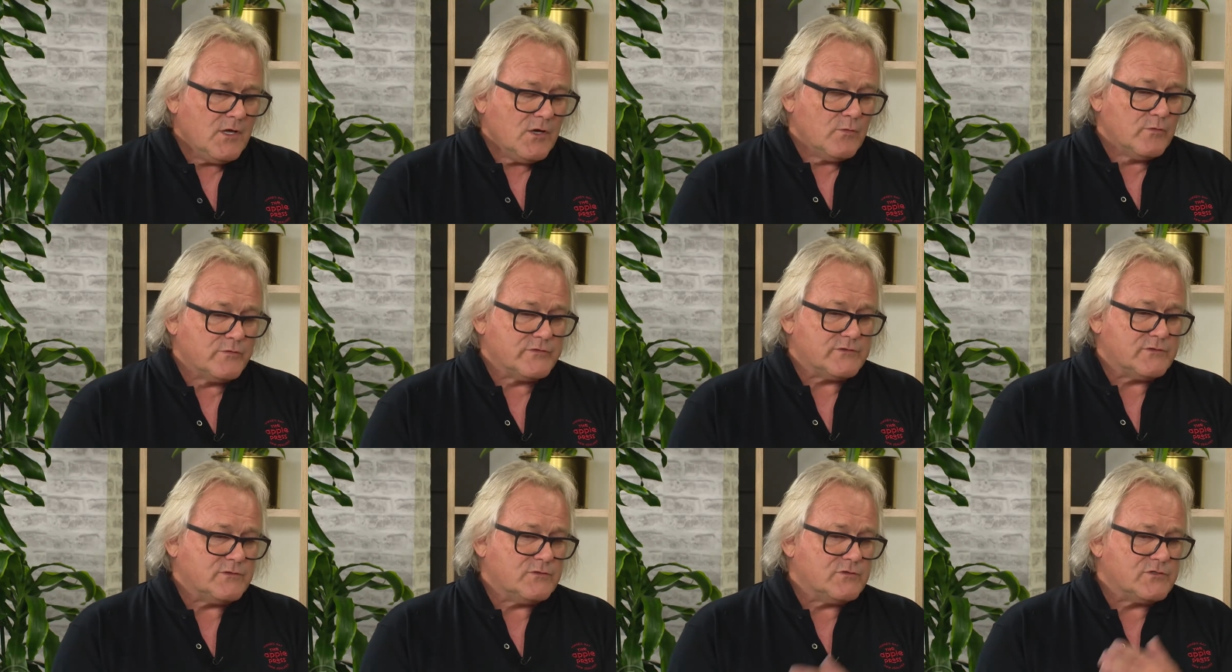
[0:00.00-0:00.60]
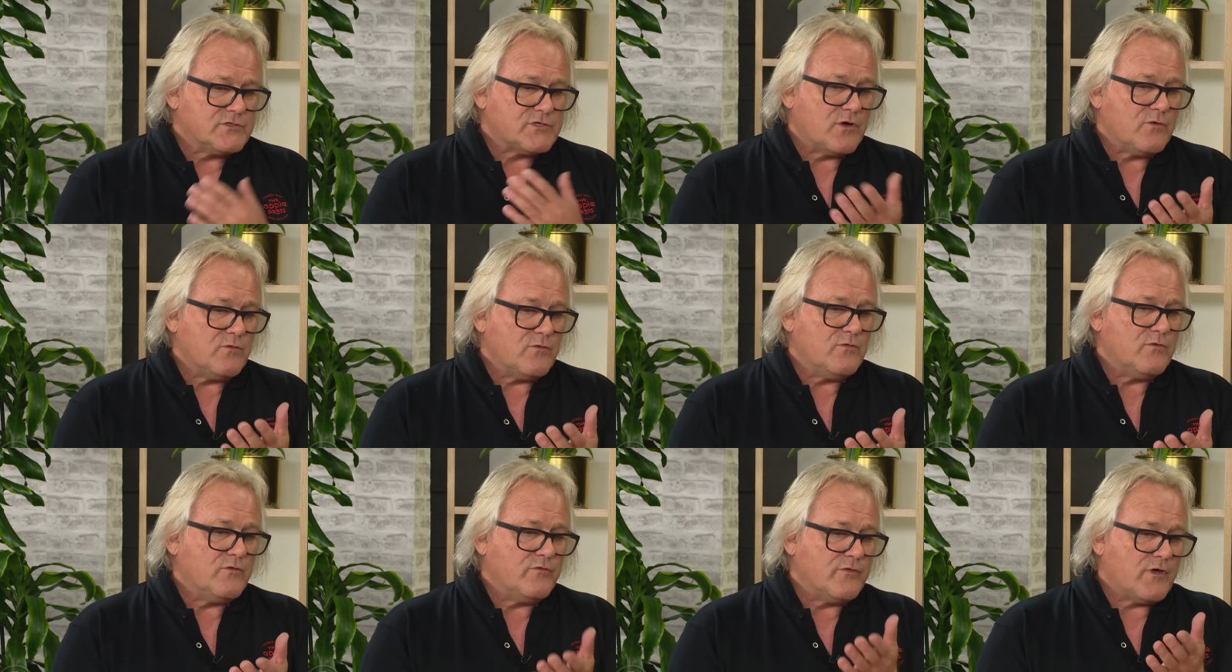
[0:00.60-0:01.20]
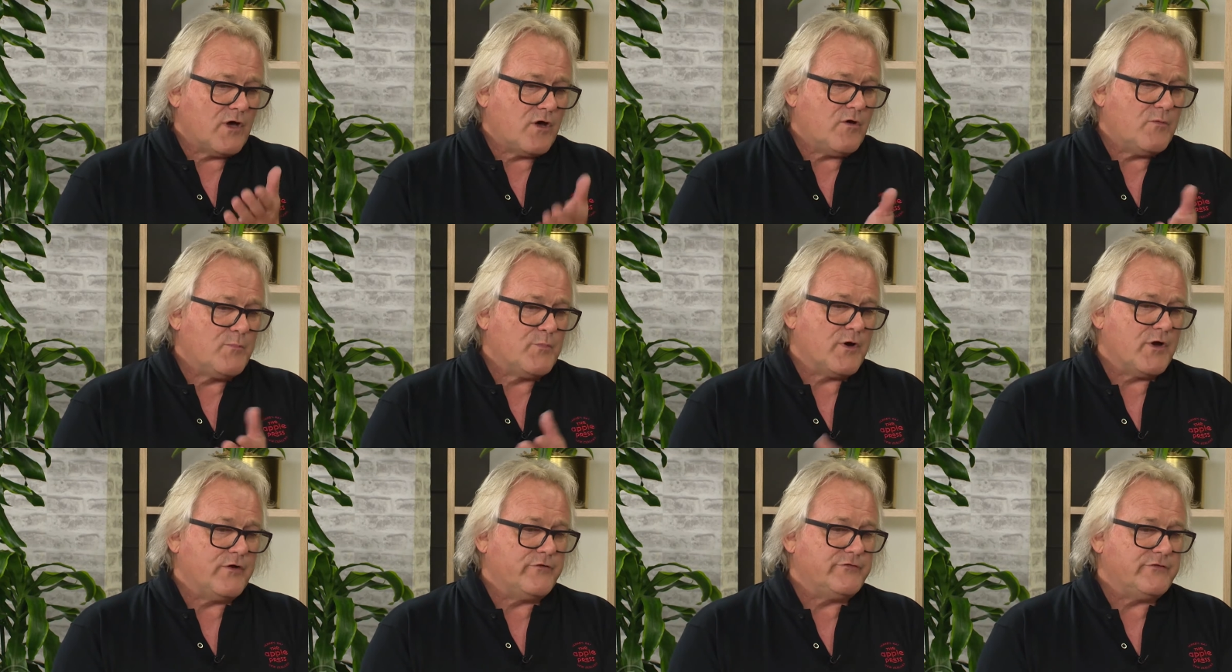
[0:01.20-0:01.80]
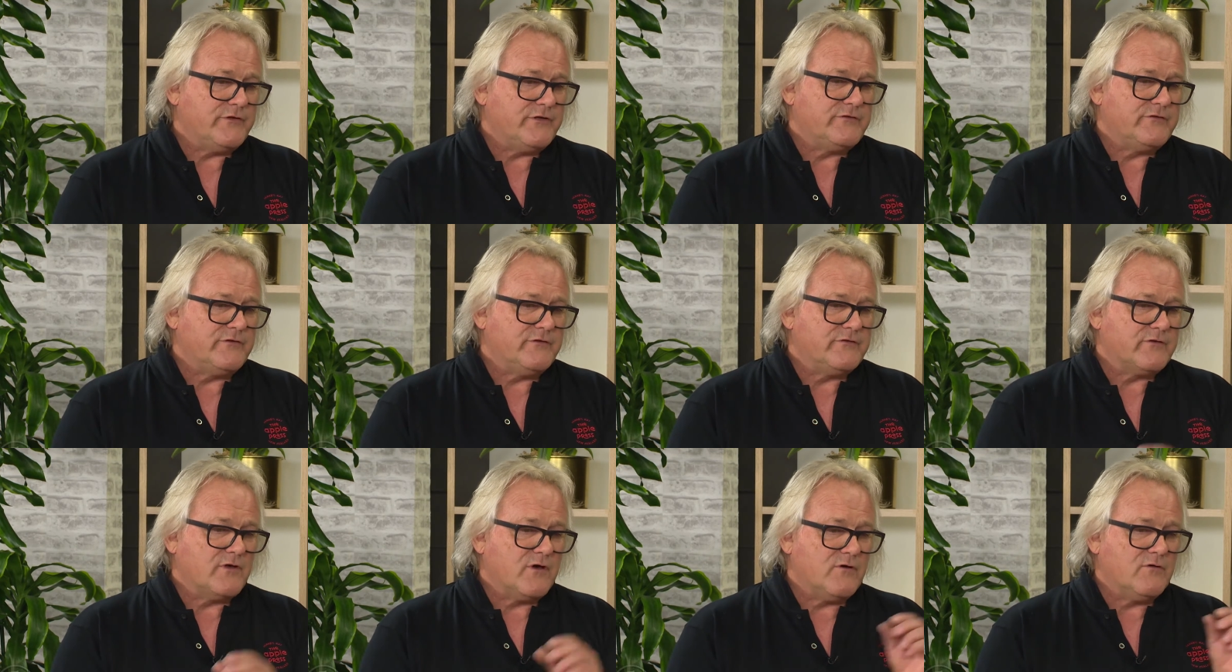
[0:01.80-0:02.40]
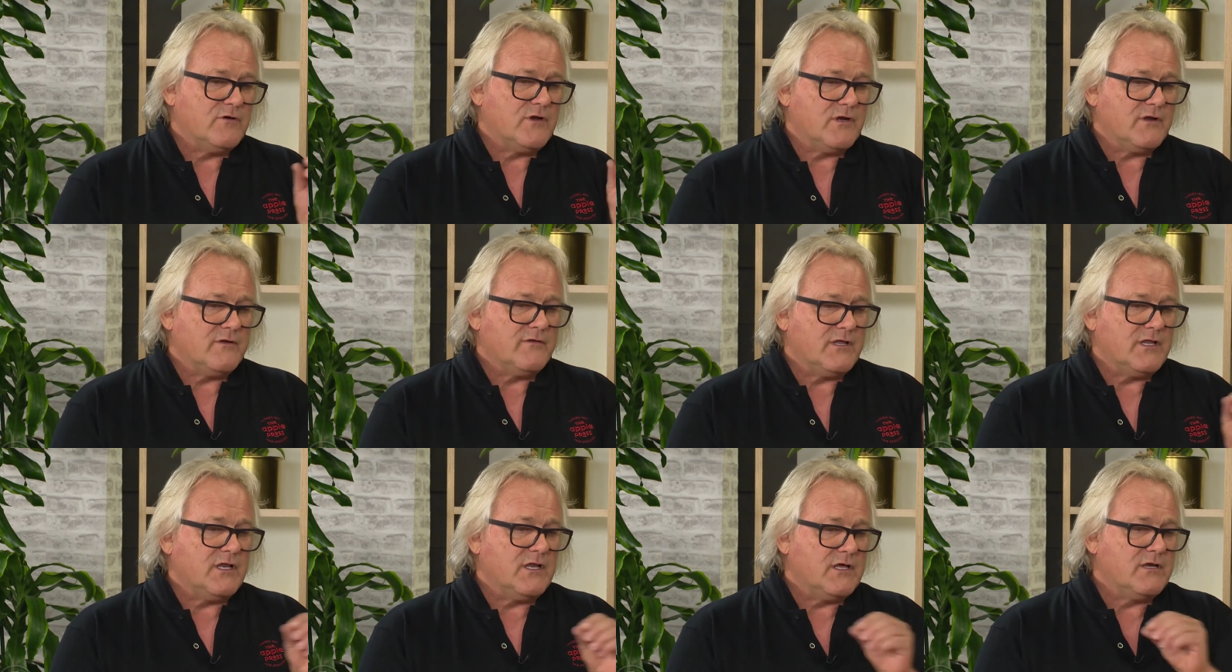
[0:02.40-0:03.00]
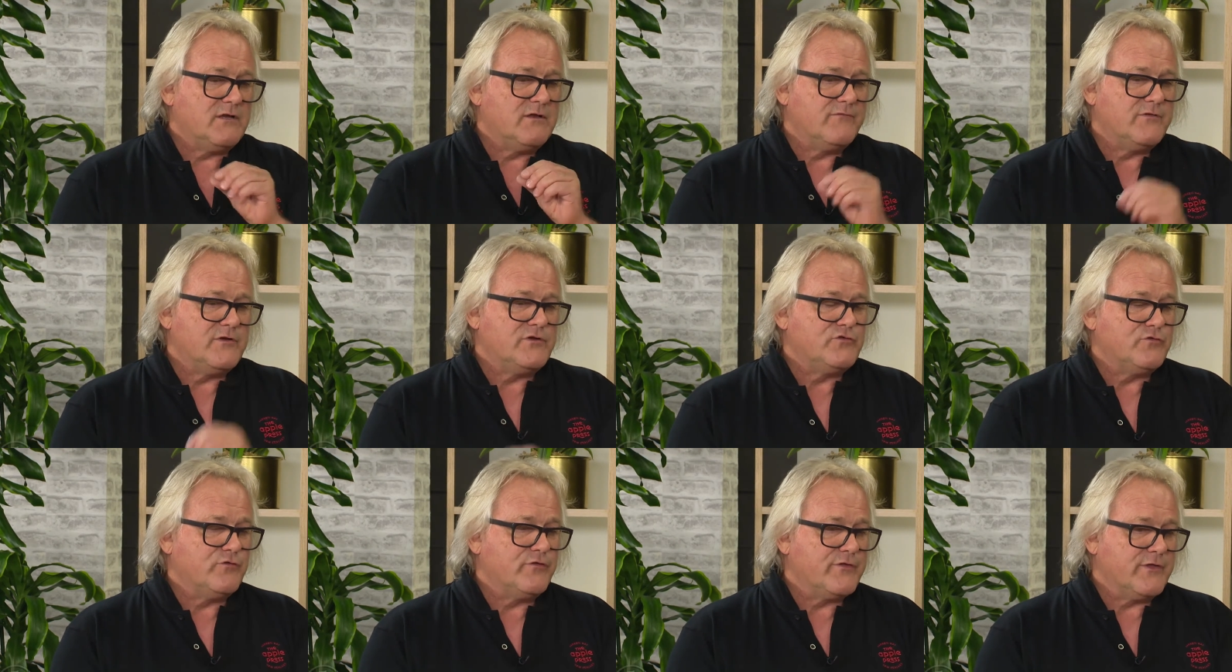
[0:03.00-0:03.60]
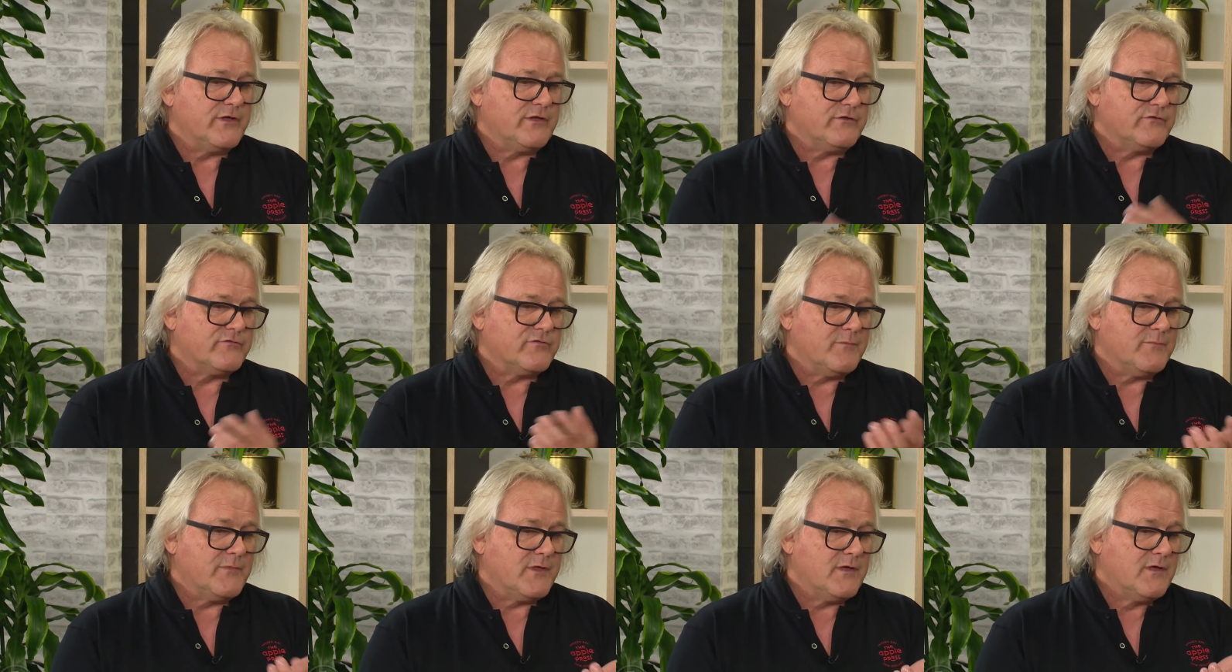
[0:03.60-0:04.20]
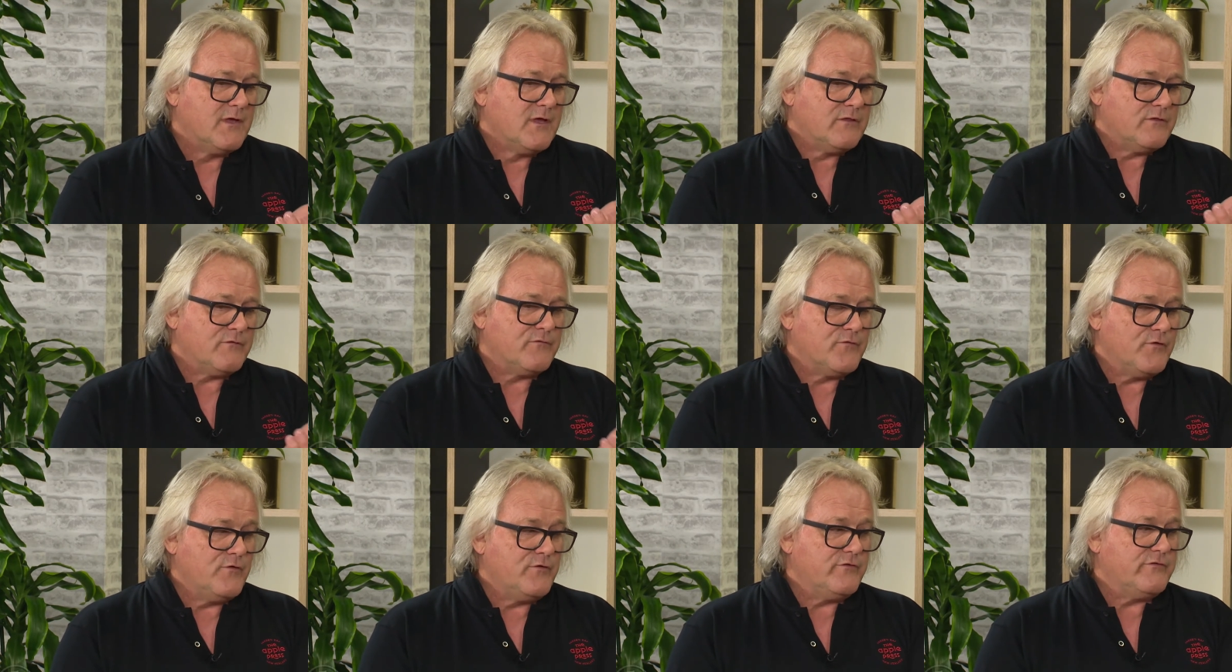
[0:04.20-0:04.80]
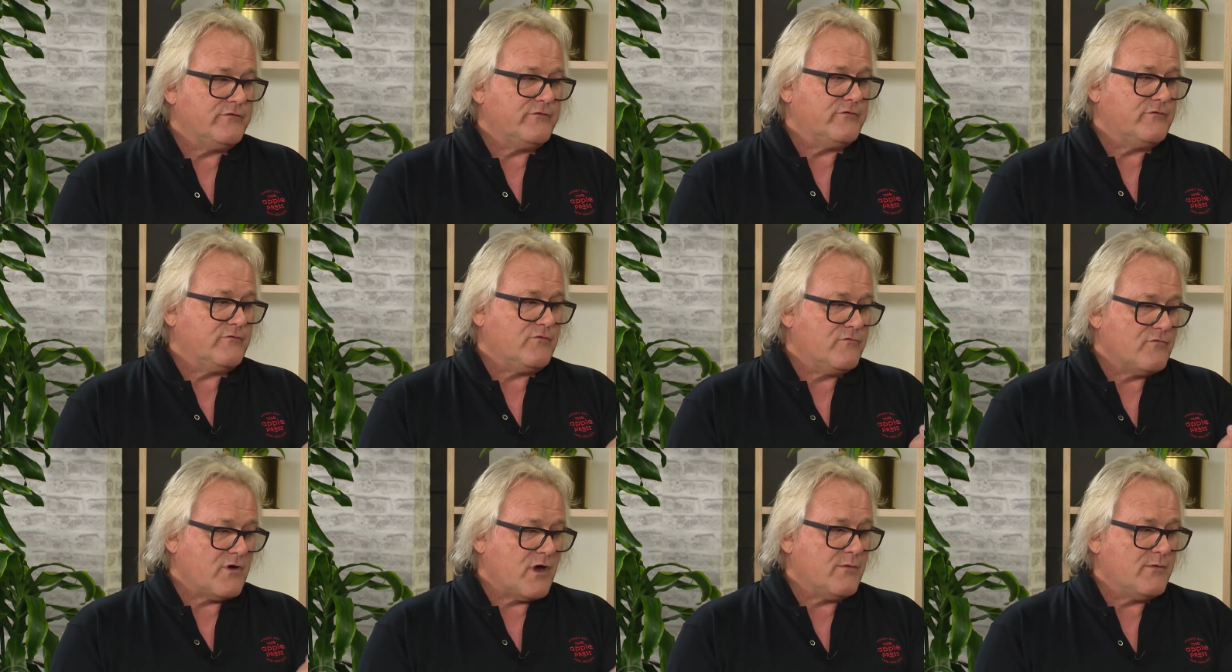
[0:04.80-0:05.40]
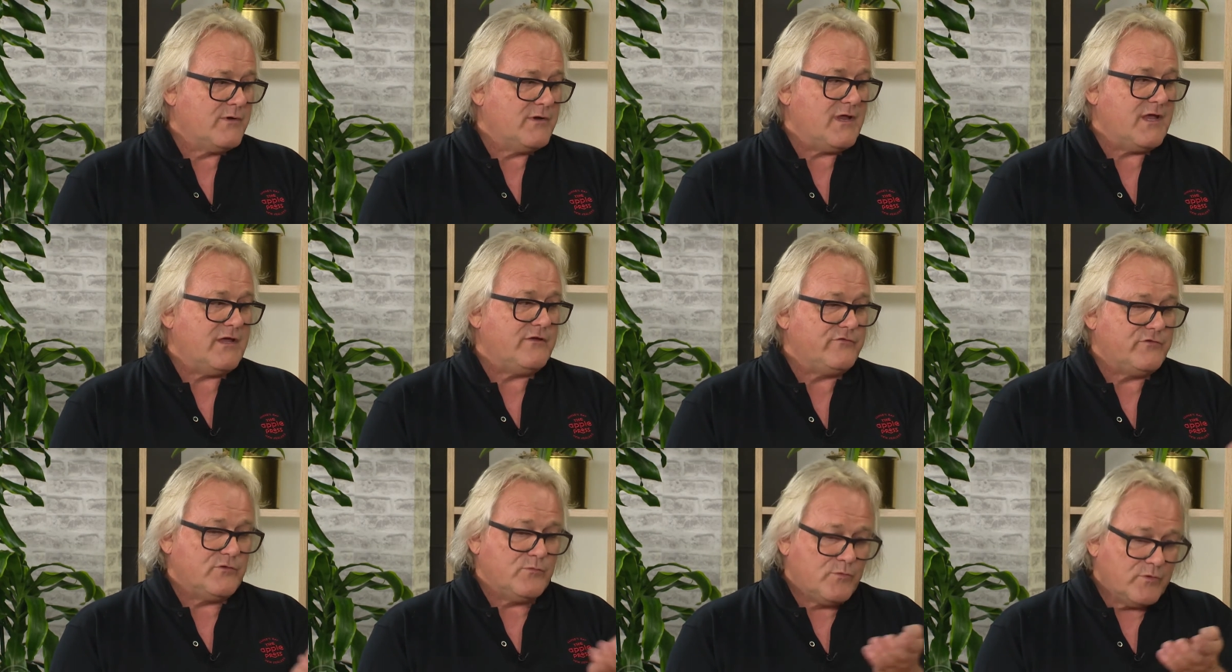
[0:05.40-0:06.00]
Well, so the whole process is a whole lot of little individual things. From the fruit is grown as you